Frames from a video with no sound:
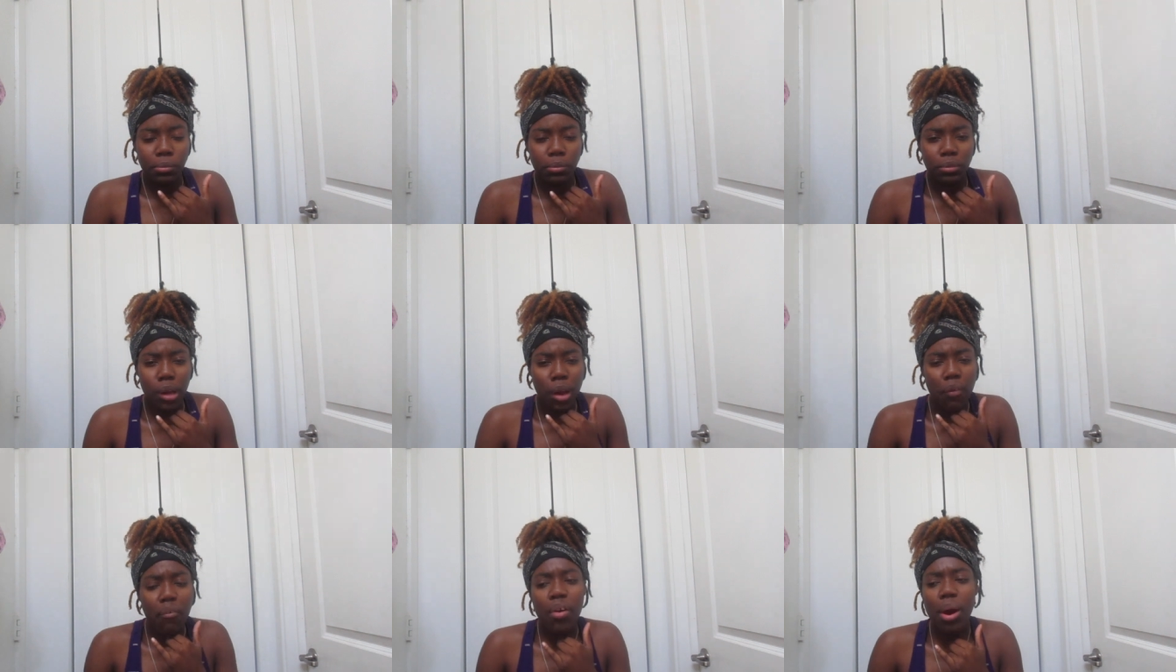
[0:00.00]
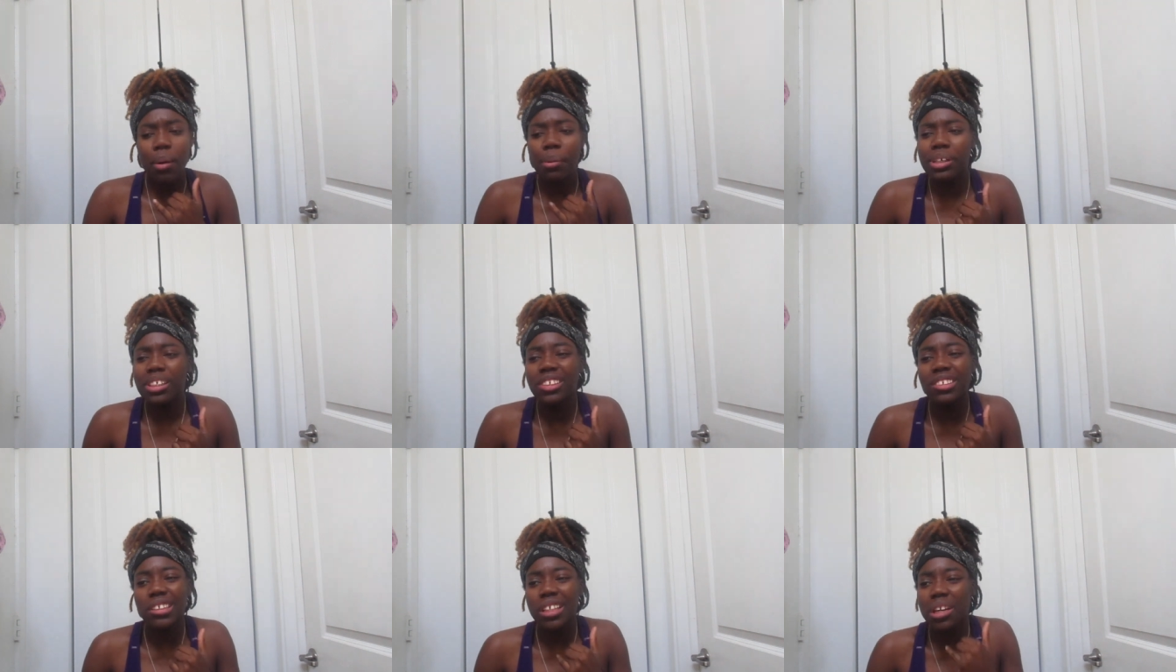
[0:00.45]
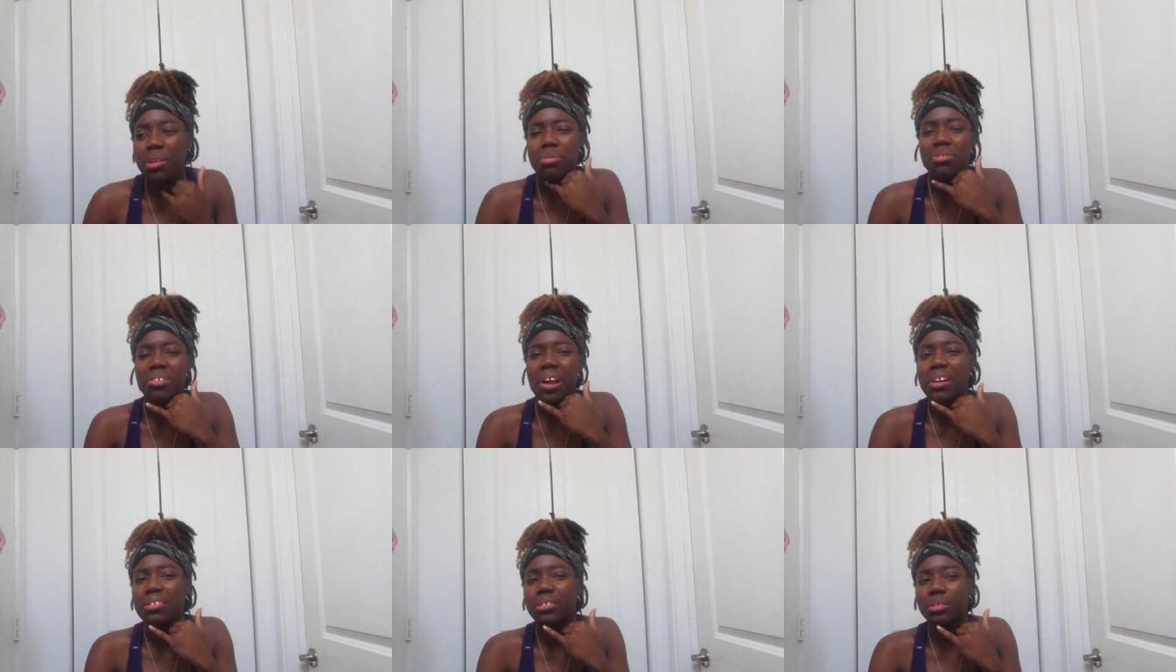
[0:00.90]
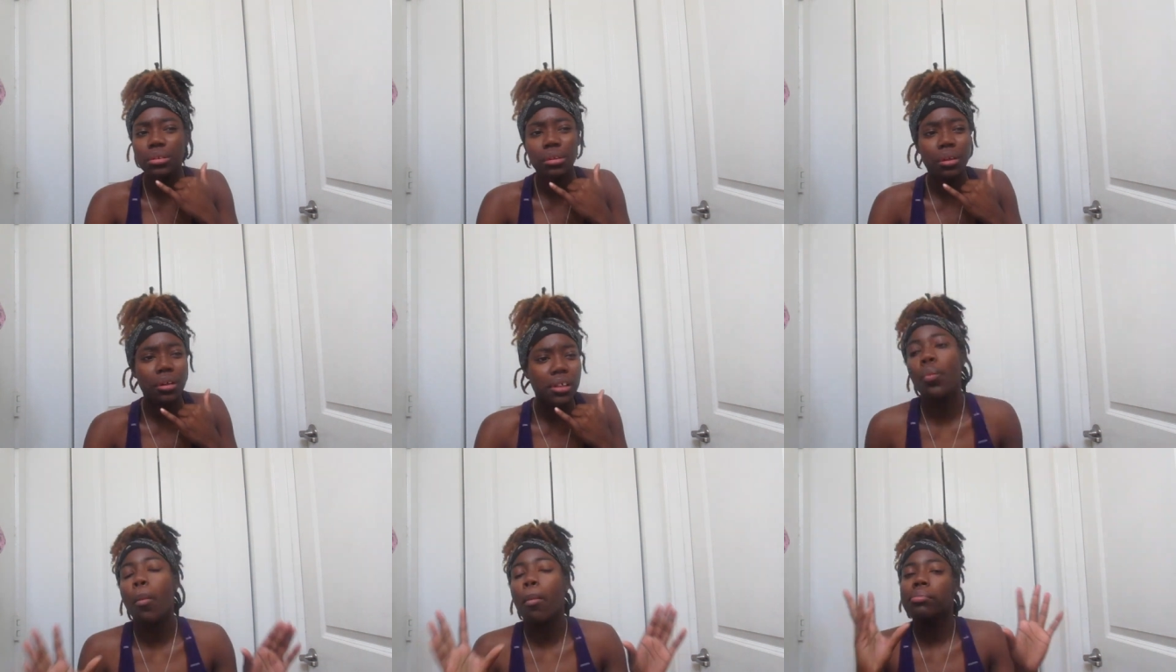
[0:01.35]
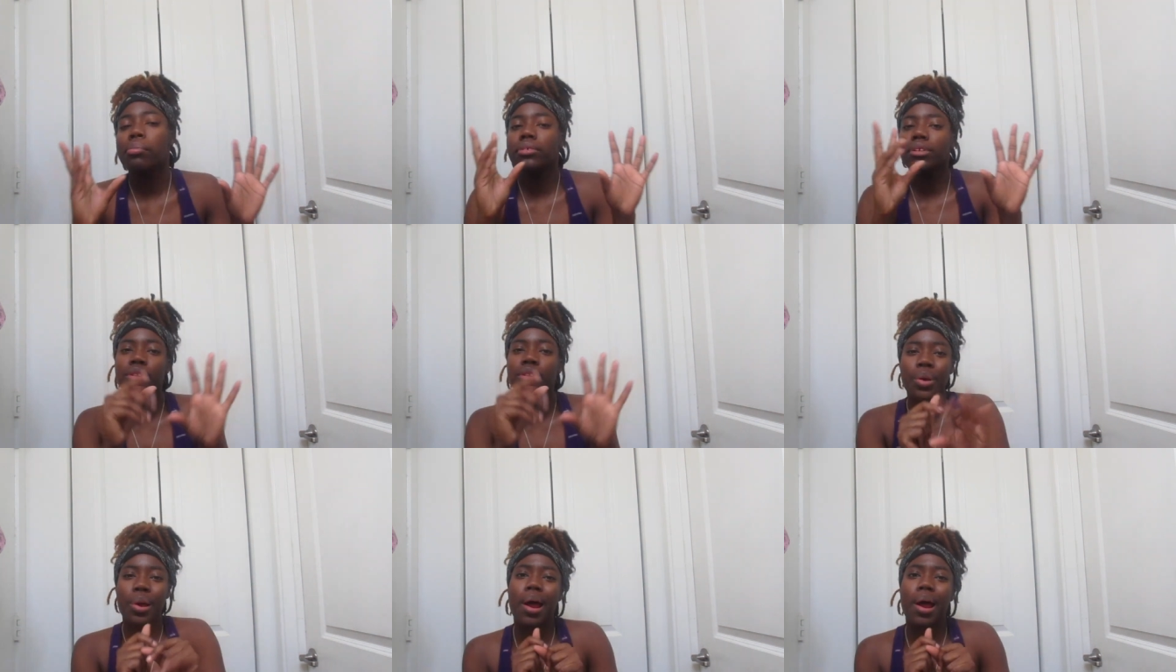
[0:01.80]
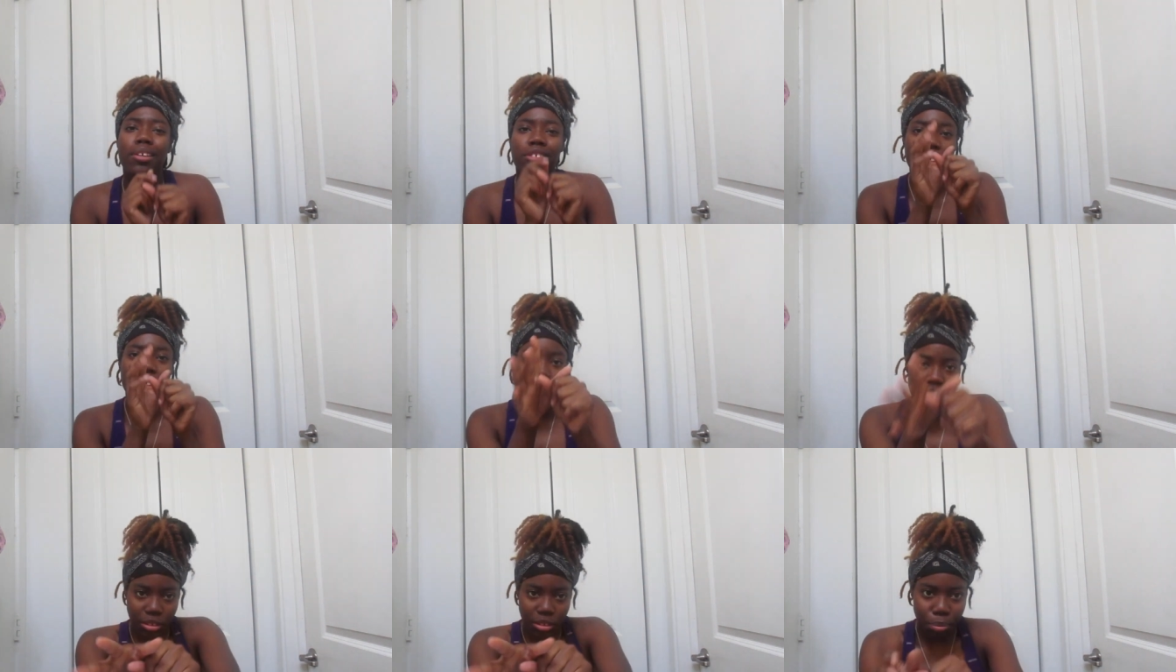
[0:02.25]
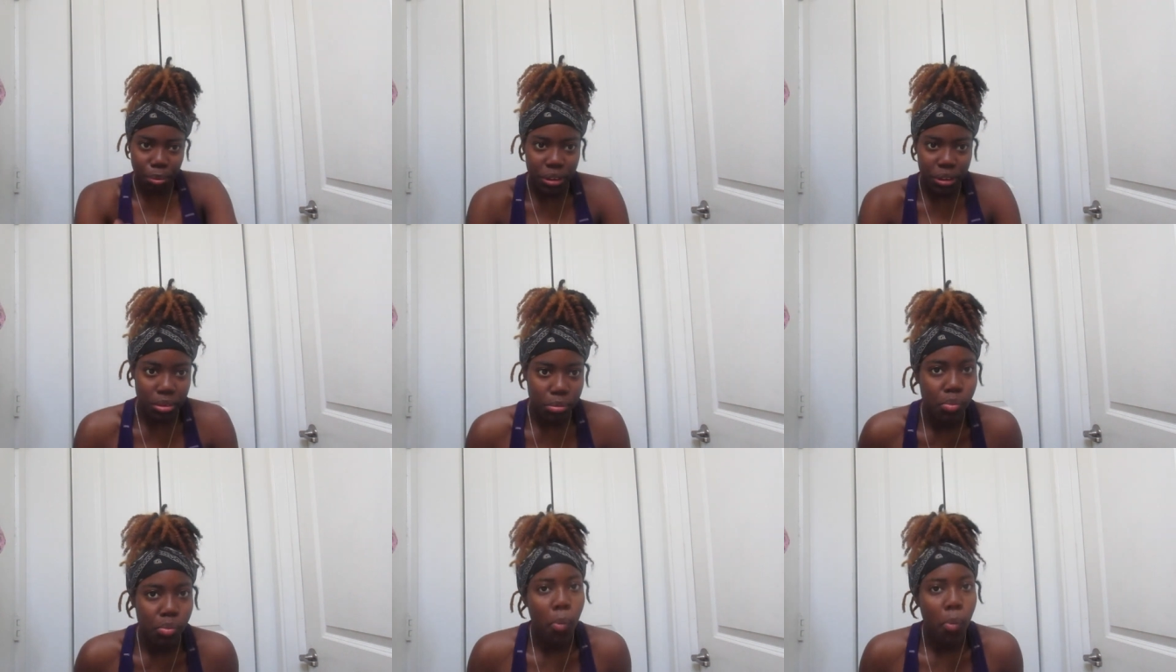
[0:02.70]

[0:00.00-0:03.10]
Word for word: I forgot what he said. He was like, sorry. You know how jobs be.